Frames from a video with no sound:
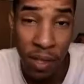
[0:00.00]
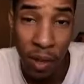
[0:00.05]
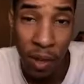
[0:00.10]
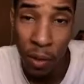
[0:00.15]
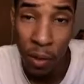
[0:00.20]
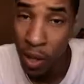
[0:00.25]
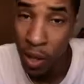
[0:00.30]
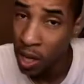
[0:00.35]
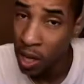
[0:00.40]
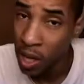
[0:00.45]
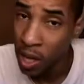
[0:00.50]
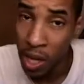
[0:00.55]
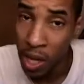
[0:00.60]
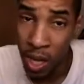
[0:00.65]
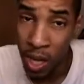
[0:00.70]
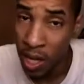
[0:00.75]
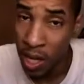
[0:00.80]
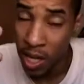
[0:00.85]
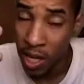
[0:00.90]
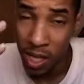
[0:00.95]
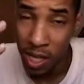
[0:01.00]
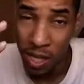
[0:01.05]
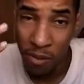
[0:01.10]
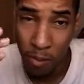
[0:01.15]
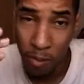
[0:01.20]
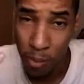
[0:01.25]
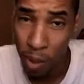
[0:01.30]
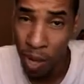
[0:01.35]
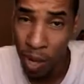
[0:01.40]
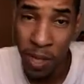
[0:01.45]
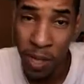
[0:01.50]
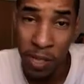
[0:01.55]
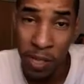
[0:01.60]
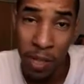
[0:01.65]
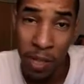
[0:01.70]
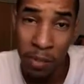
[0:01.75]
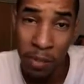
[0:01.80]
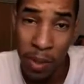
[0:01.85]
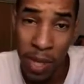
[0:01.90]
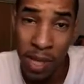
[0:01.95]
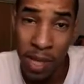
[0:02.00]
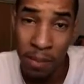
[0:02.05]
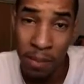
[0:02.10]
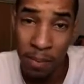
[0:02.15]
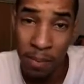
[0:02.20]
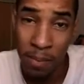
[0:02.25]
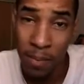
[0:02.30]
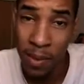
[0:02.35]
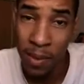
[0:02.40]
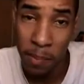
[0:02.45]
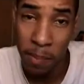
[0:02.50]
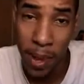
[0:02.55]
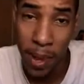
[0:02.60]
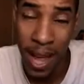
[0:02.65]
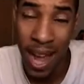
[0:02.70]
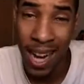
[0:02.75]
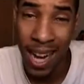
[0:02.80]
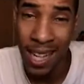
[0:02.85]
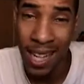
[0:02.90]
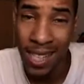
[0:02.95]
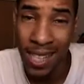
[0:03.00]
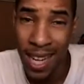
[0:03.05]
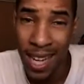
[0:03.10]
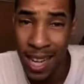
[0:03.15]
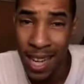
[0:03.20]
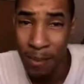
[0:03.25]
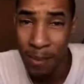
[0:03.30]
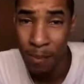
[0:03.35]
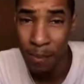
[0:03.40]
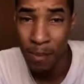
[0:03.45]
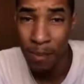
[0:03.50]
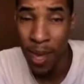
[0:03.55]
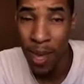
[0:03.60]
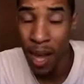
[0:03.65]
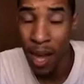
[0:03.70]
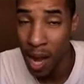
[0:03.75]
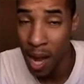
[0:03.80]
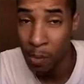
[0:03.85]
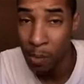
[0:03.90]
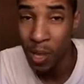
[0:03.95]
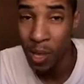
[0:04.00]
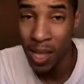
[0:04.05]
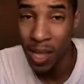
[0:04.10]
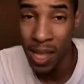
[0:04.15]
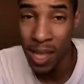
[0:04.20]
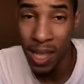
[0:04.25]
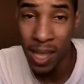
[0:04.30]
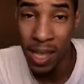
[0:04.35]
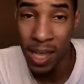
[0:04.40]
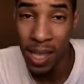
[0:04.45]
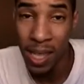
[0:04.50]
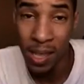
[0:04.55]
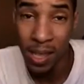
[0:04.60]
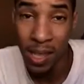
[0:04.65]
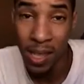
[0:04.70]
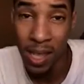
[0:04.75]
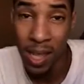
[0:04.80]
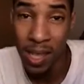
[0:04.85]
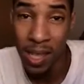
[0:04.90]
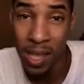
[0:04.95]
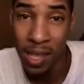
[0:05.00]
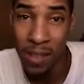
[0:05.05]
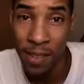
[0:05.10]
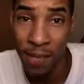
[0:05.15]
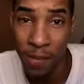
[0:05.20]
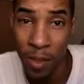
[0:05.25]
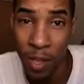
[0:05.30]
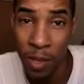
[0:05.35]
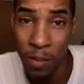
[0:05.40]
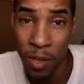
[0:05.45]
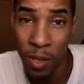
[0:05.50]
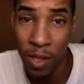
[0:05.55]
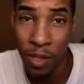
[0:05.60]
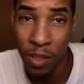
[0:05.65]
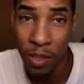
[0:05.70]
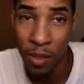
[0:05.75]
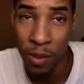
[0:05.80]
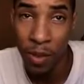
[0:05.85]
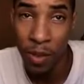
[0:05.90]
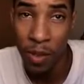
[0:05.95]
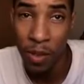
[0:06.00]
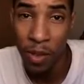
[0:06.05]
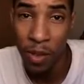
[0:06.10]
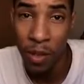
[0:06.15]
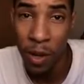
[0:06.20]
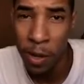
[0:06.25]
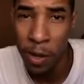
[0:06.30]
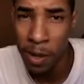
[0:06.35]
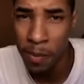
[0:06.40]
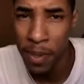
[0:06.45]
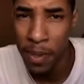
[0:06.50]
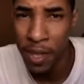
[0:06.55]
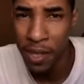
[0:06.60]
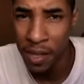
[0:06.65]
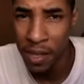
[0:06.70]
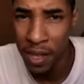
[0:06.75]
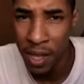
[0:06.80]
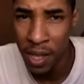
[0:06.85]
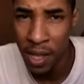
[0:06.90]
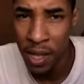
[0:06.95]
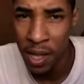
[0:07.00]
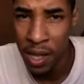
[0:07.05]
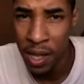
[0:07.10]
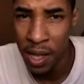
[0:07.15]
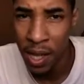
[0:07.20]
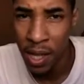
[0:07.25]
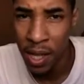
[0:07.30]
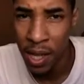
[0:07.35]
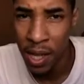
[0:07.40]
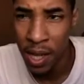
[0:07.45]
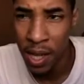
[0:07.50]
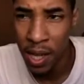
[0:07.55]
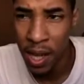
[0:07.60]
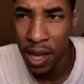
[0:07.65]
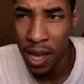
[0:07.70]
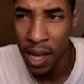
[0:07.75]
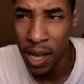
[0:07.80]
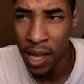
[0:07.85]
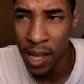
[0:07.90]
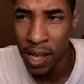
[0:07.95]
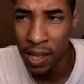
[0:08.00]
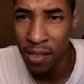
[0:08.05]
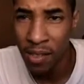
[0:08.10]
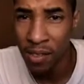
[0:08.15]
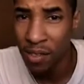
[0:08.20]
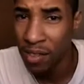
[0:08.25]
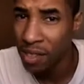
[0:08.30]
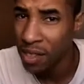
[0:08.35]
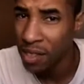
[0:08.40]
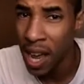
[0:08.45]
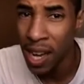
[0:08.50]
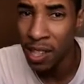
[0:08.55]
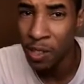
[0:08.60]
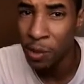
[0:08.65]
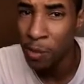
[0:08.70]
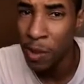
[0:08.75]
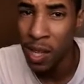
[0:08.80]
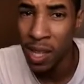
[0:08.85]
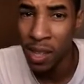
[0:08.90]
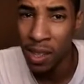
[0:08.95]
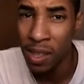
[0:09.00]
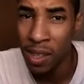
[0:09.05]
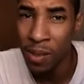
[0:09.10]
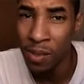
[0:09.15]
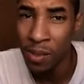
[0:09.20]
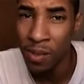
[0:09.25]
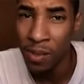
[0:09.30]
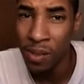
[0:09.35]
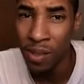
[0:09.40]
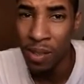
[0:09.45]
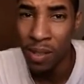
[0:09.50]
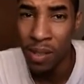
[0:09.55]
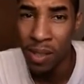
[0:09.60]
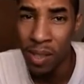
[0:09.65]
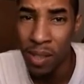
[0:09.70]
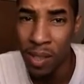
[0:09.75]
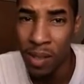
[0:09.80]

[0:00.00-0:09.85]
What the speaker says: so it's pretty much going to be a badass game. I'm going to get it because it's a first-person shooter RPG, and there's not too many of those.